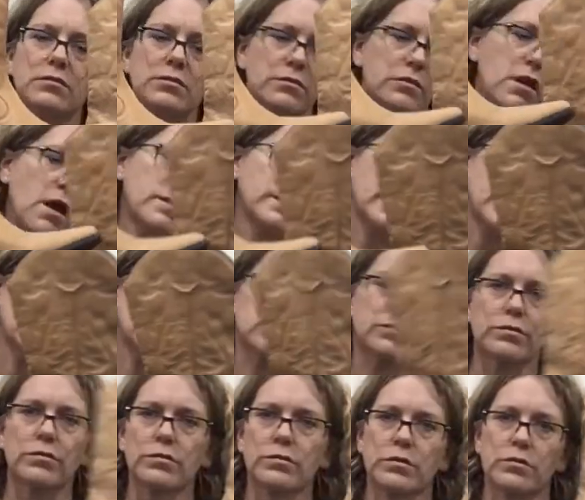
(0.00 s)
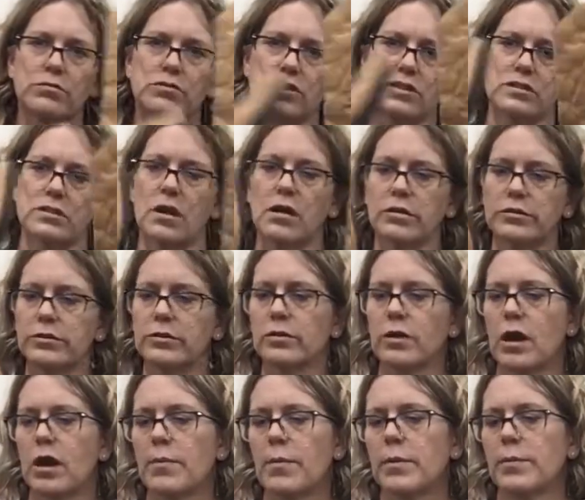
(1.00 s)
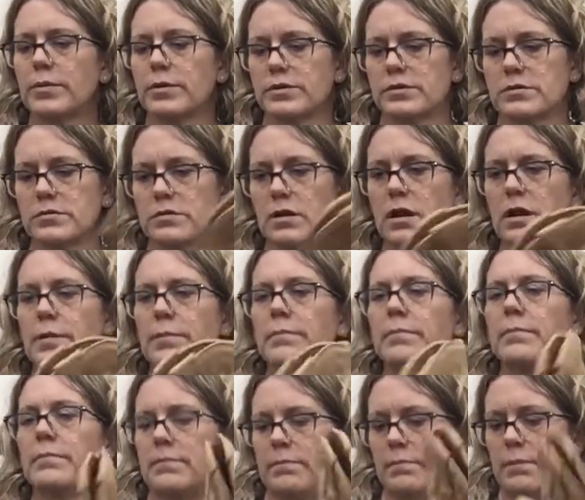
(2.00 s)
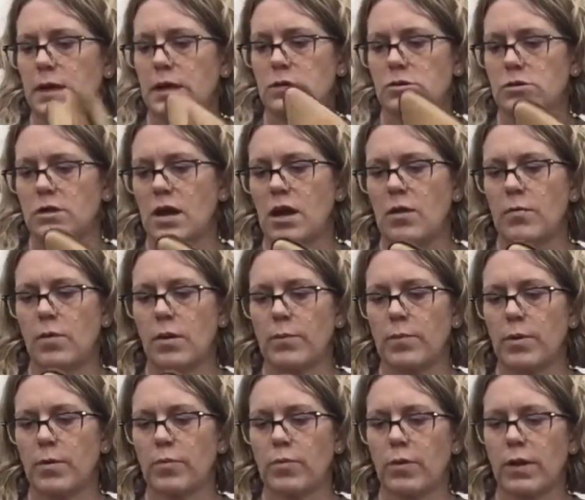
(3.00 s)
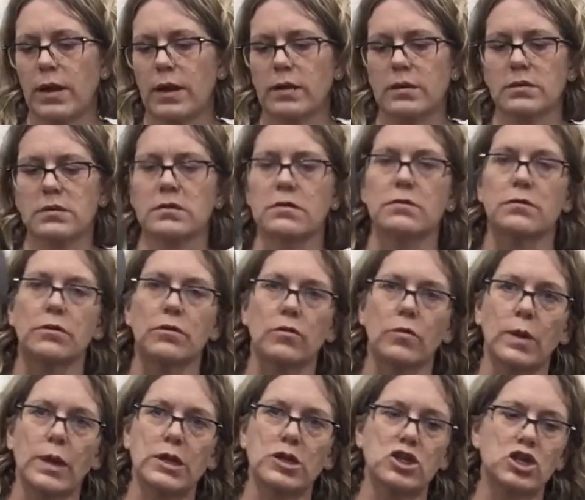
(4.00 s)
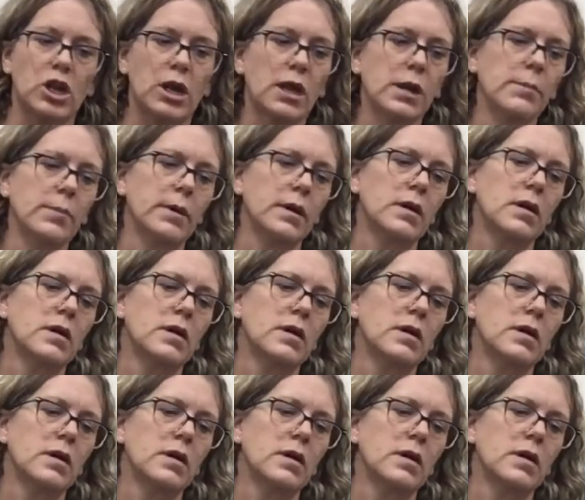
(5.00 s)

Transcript: They're not lesser. They're just Aldo cowboy boots. They're not a major cowboy boot brand. They're in great shape.